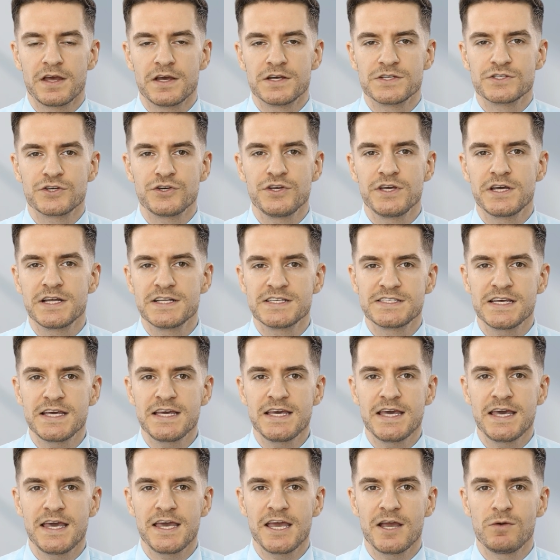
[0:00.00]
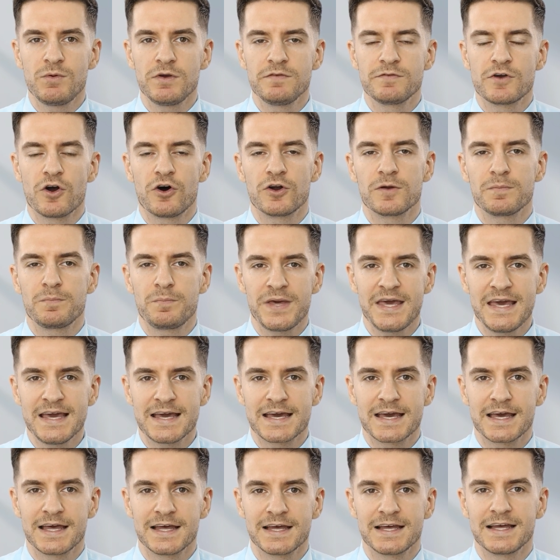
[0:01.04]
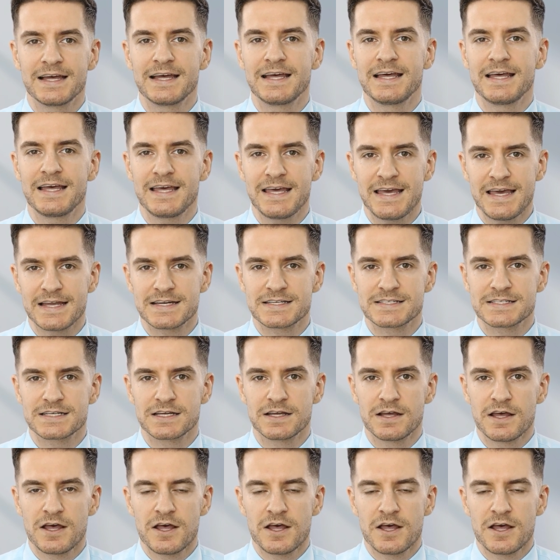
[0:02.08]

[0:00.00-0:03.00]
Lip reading: So you can see here we've got pick, it.